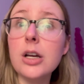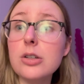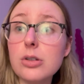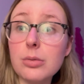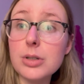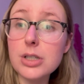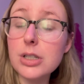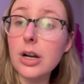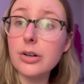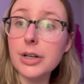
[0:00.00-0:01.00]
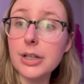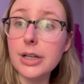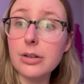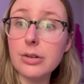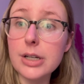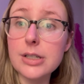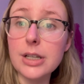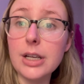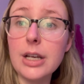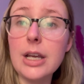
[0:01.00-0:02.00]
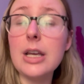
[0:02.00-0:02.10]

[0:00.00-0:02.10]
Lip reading: So I was stuttering like crazy.